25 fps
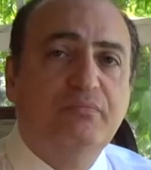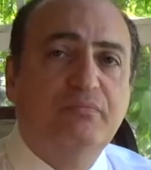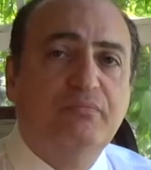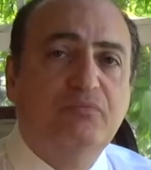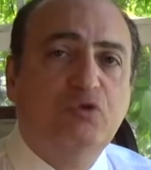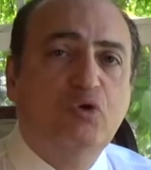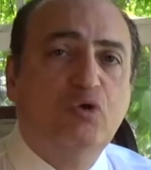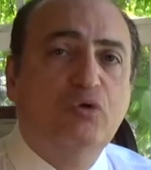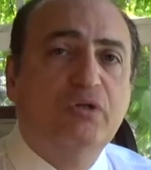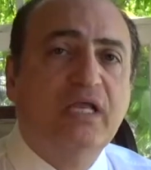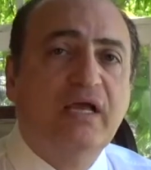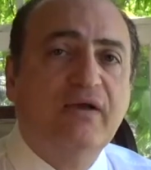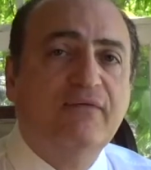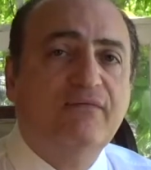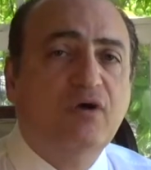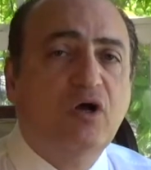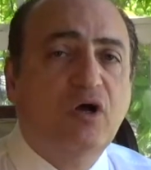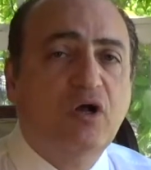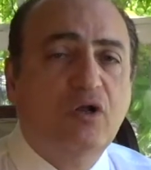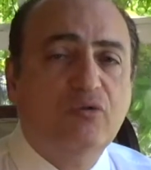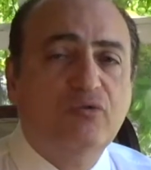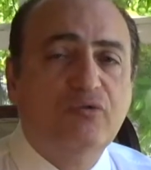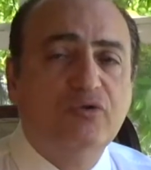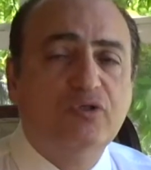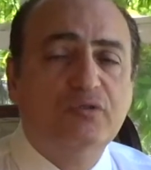don't have
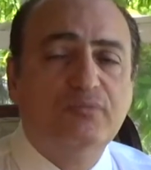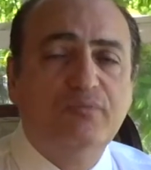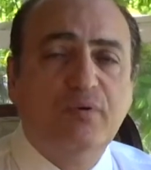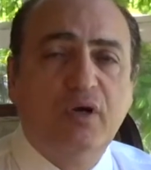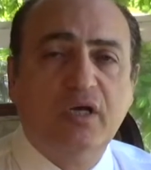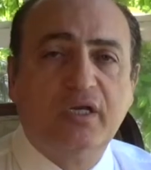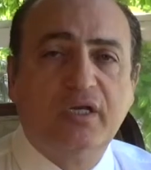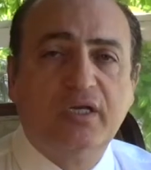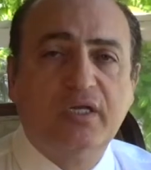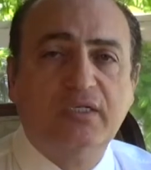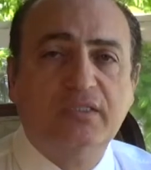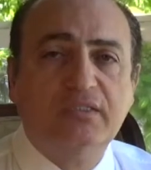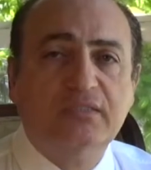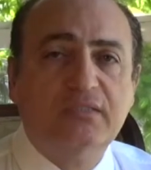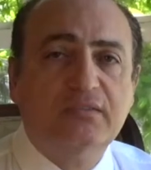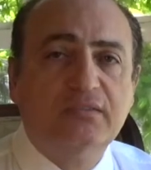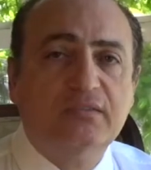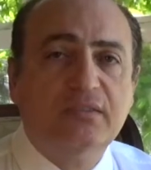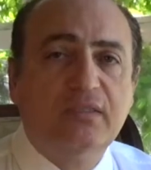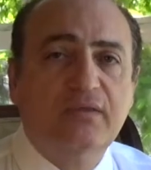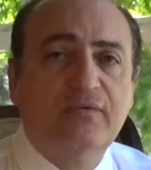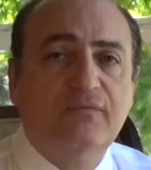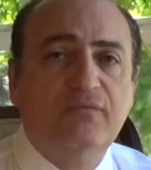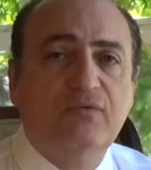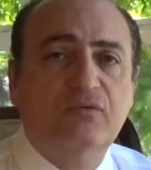all those
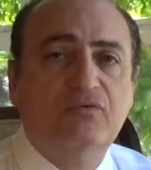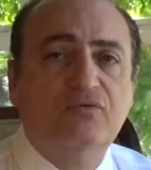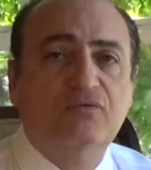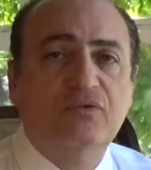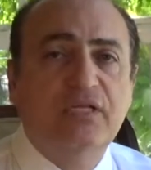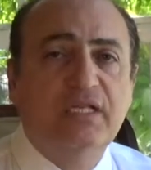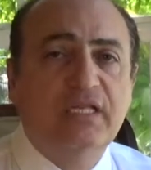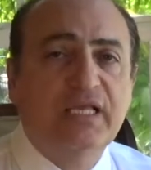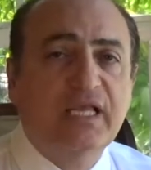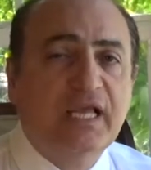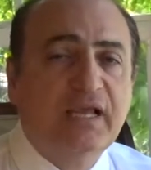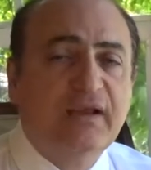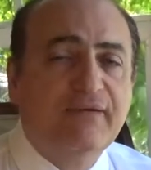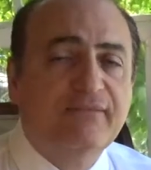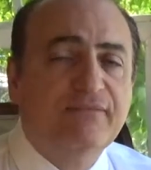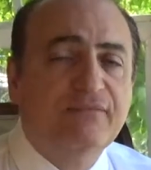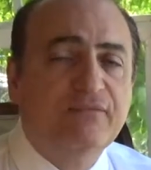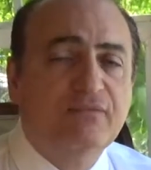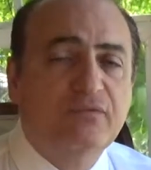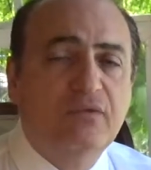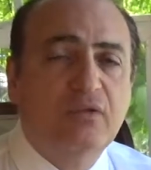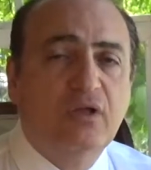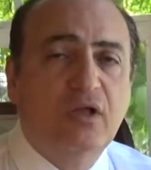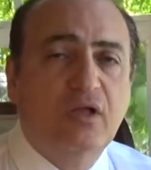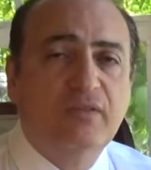pockets. If you really
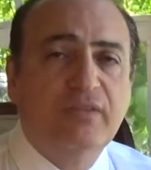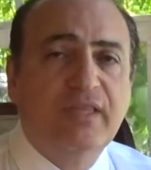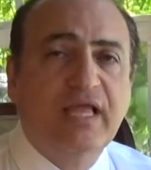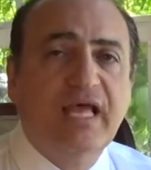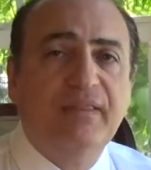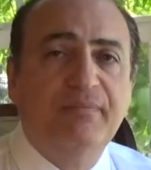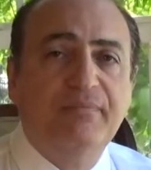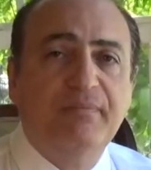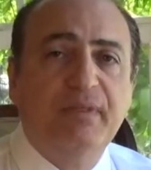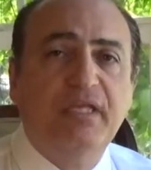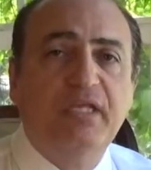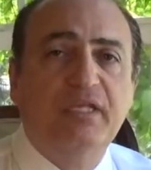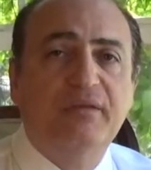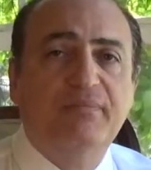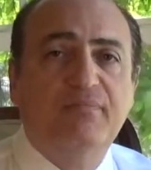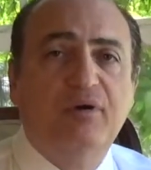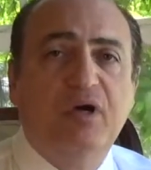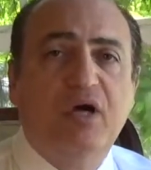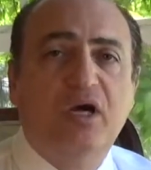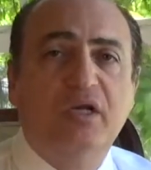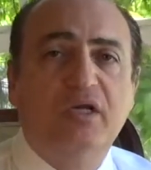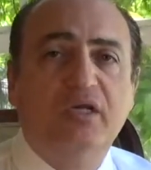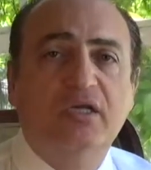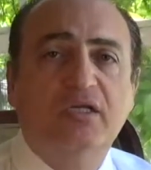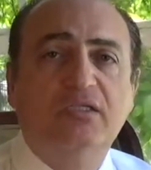have that many
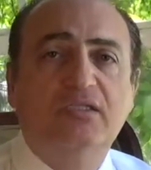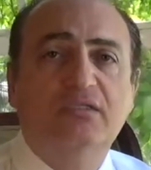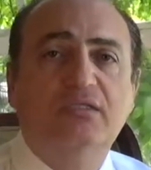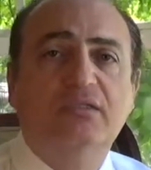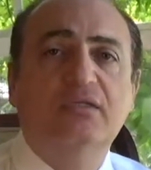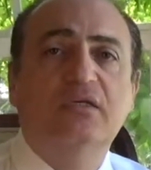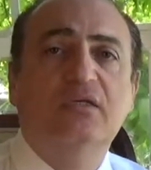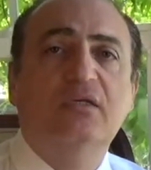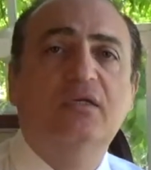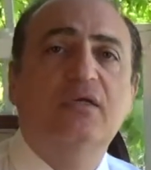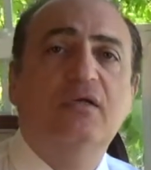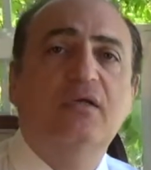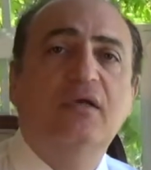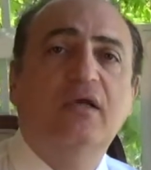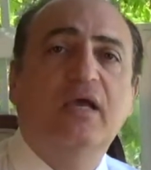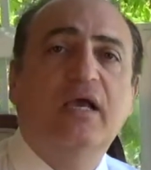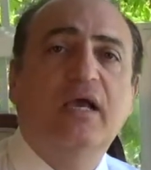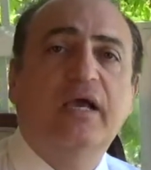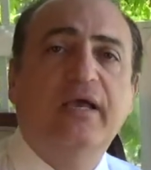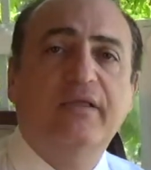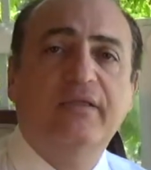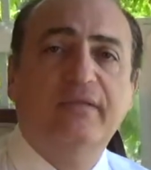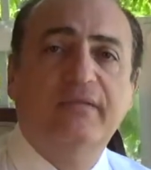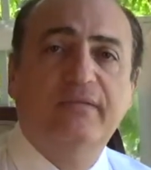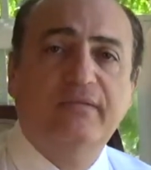
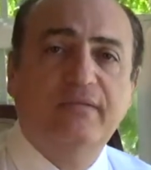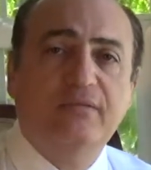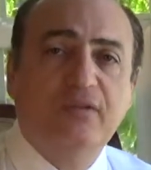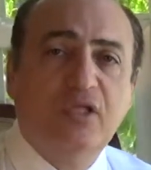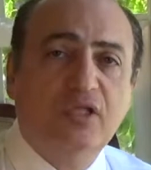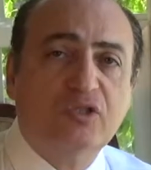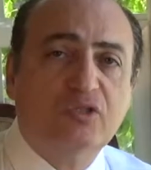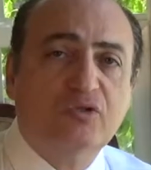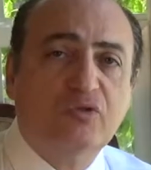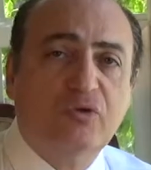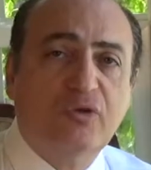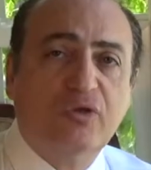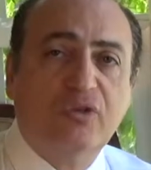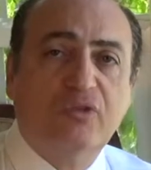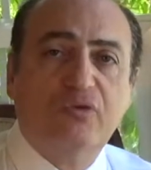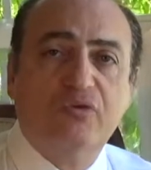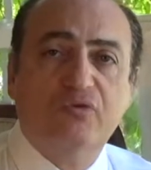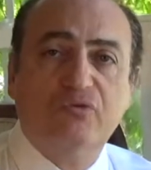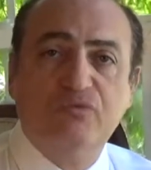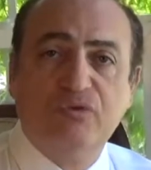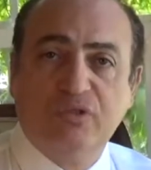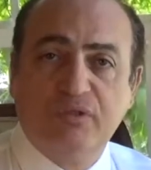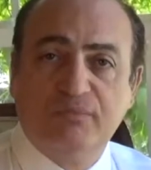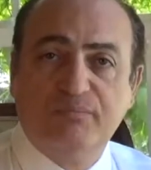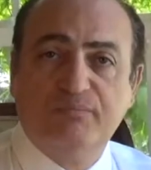pockets and not going
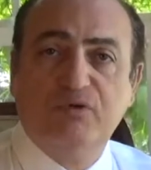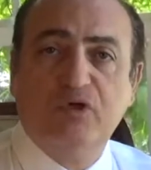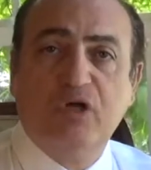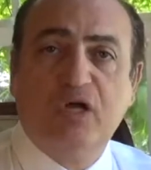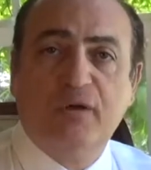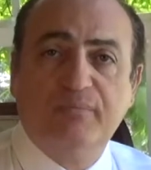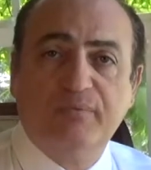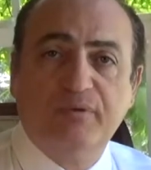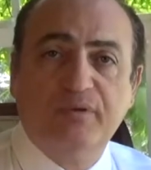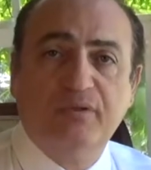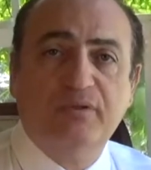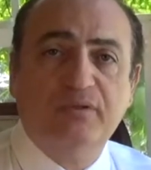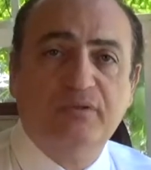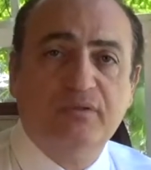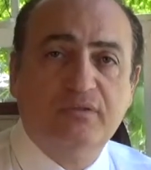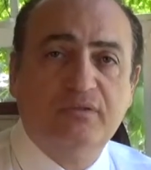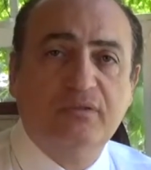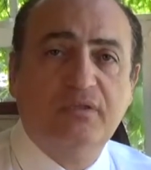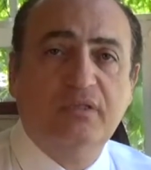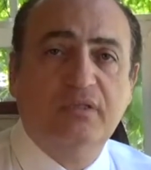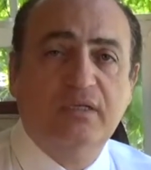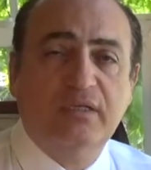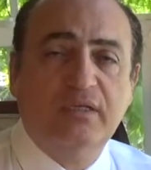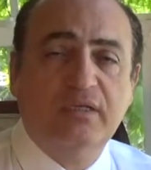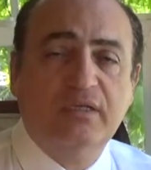through the proper
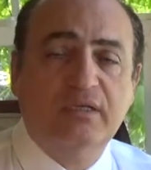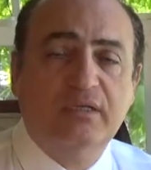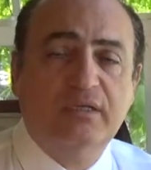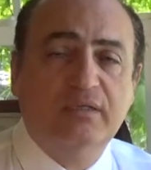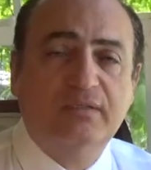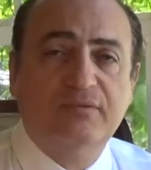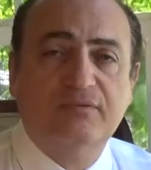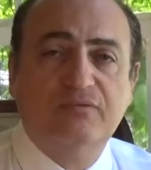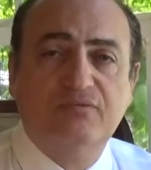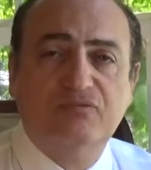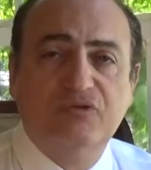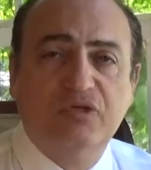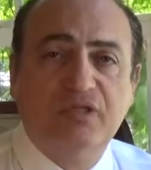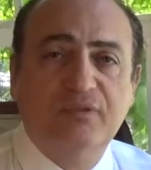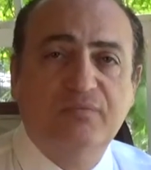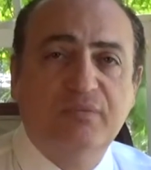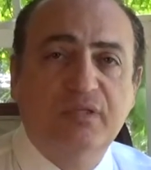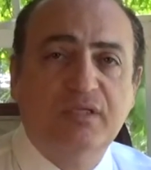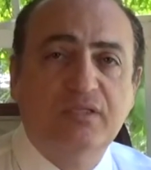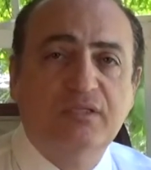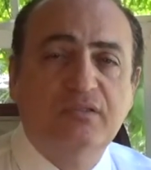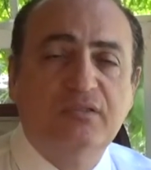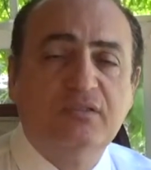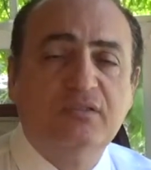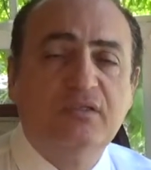
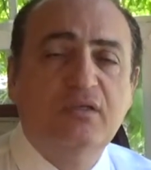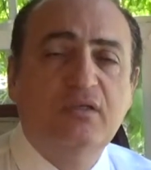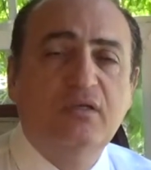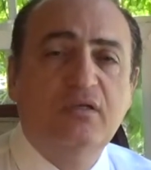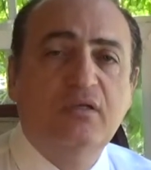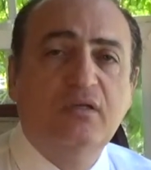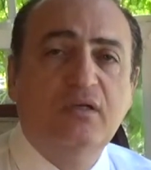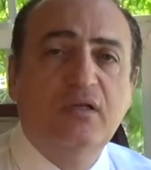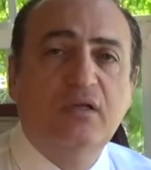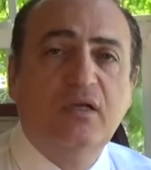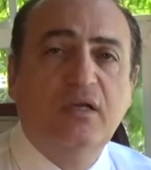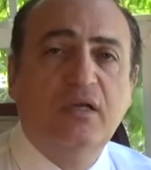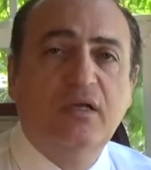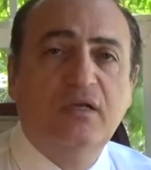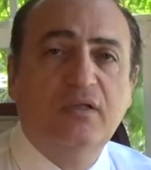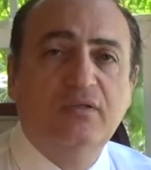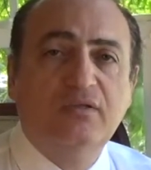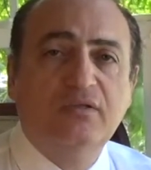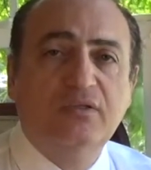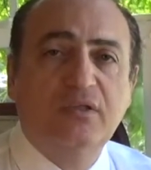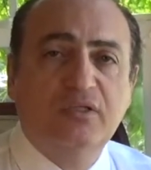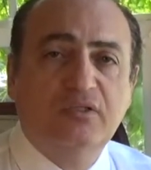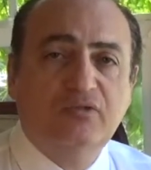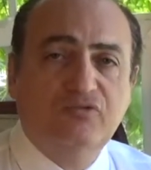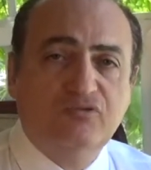treatment,
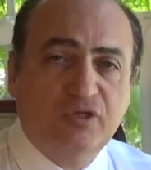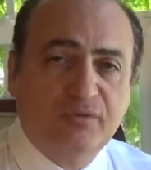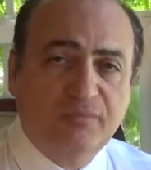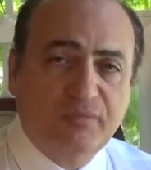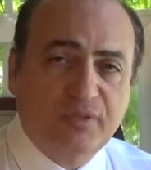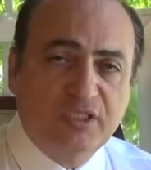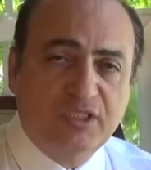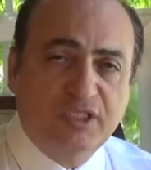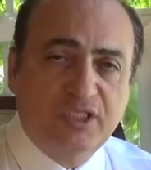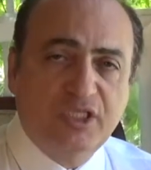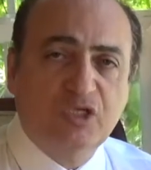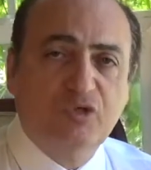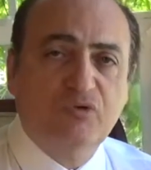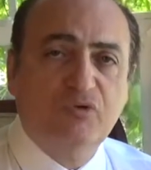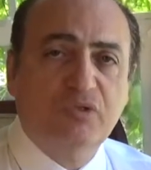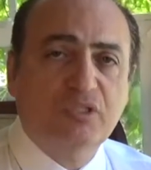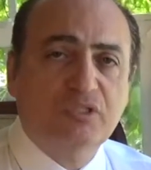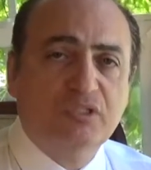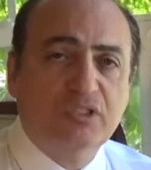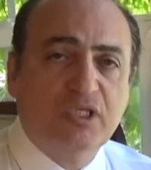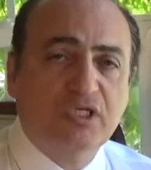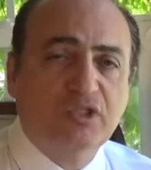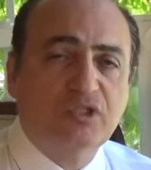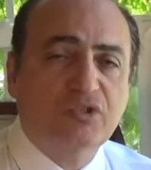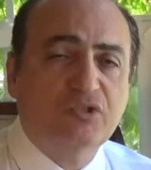the treatment
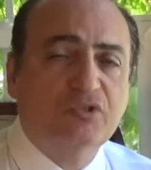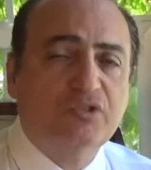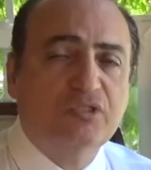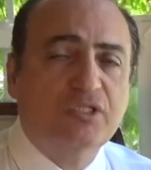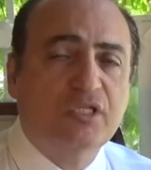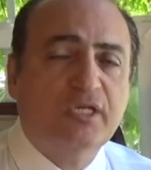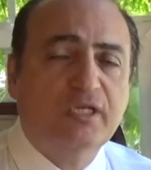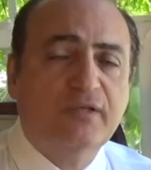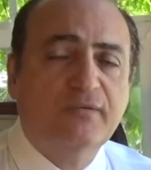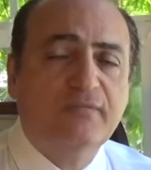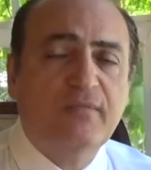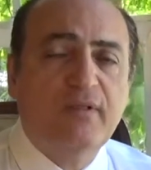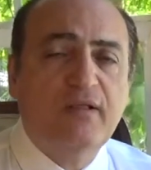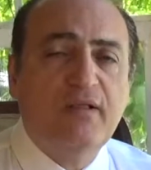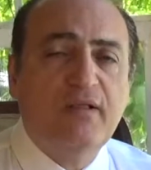sequence, I should say,